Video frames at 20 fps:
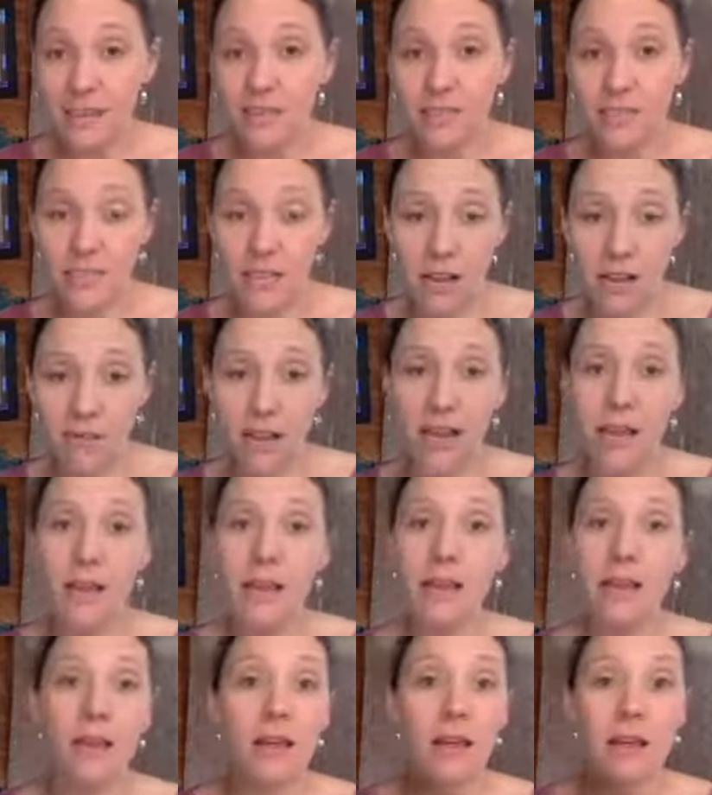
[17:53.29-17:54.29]
If it's not ready,
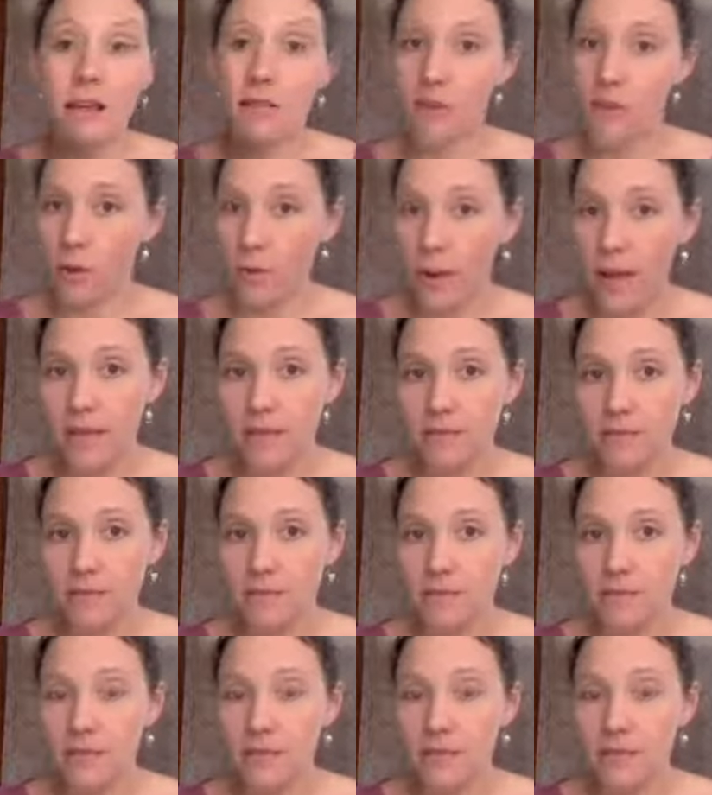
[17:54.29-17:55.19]
they'll wait.